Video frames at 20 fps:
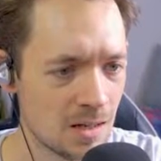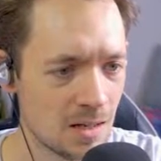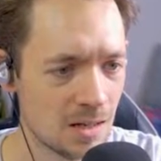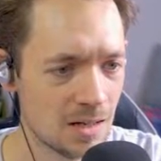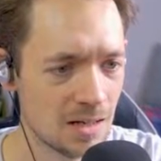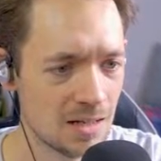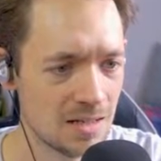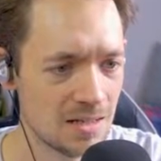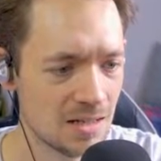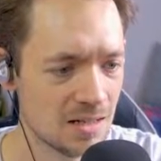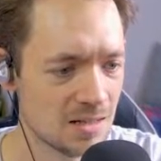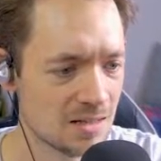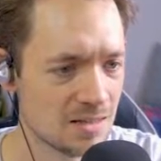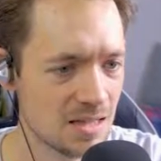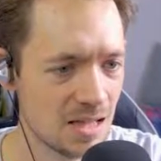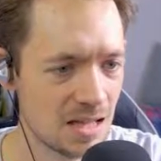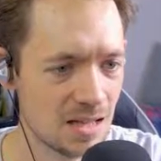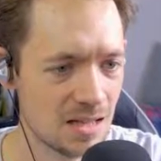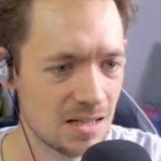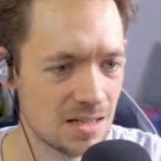Okay, so that does
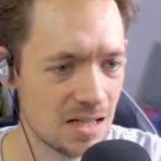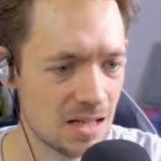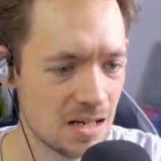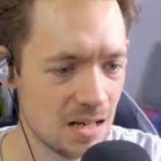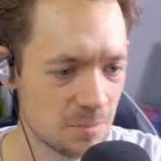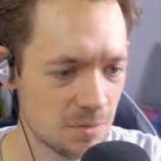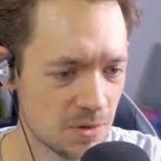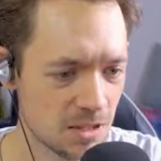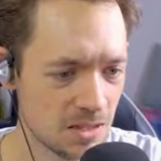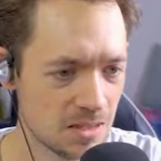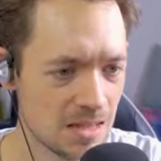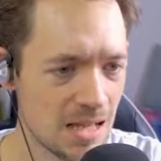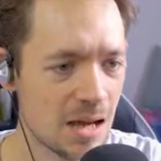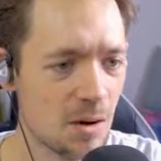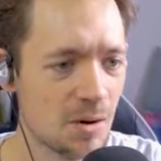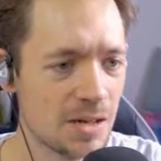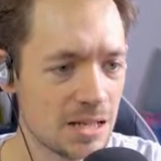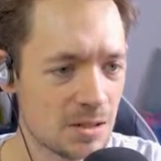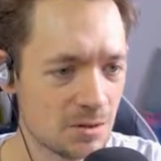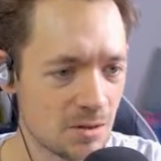that. And then um,
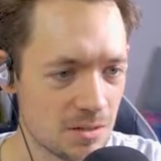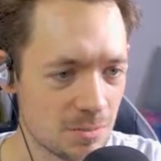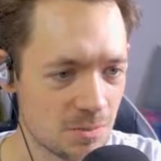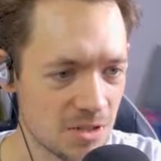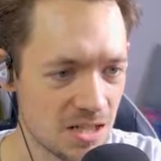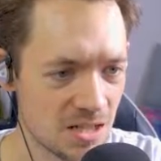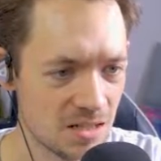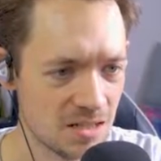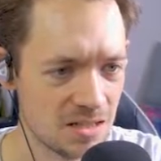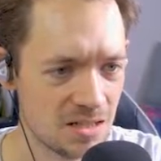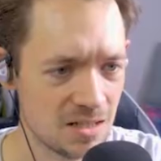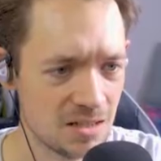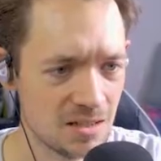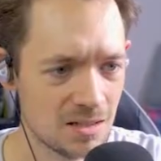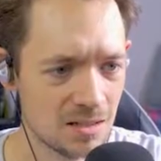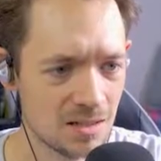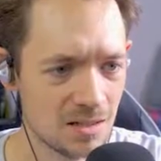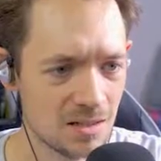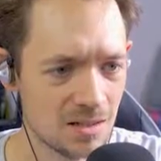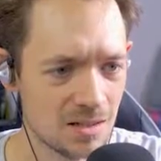now I can create some sticks.
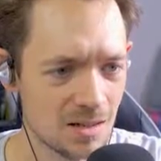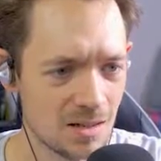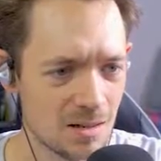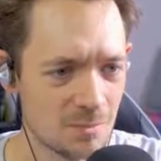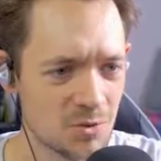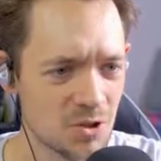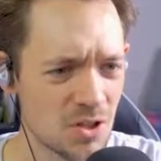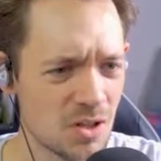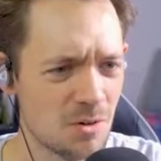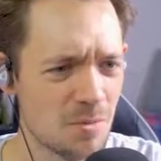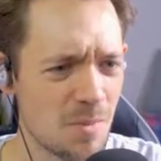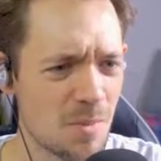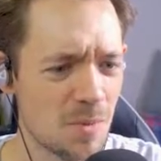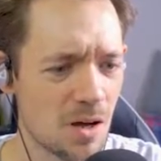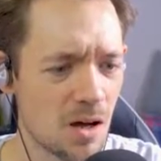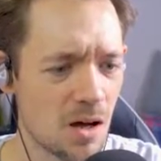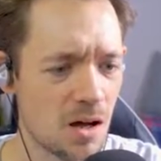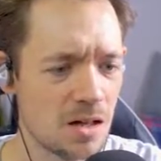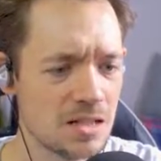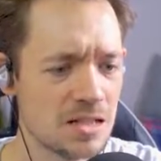I'm trying to remember.
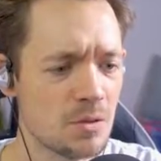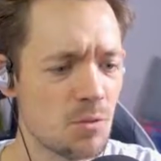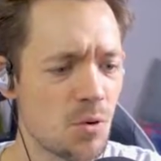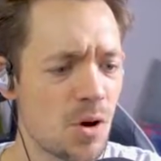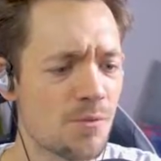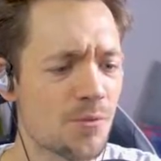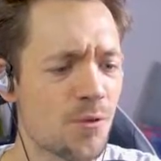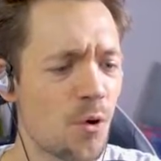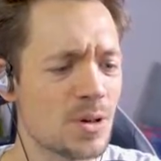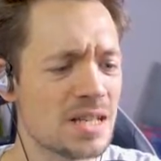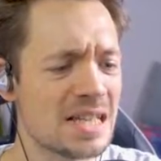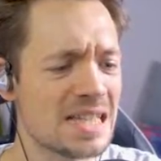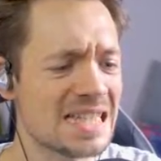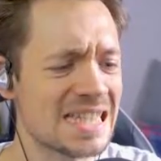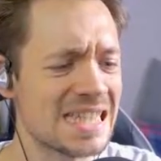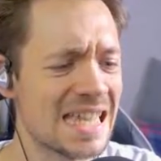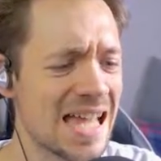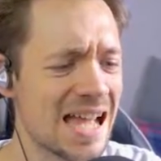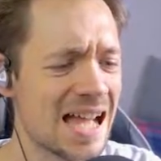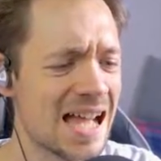Oh, I didn't want
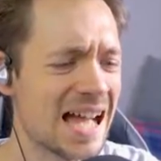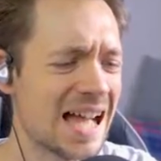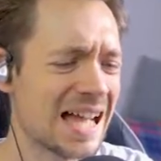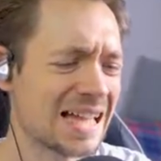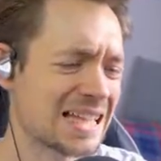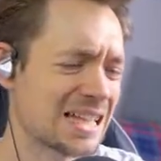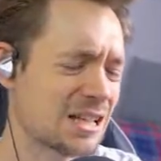46. Ah,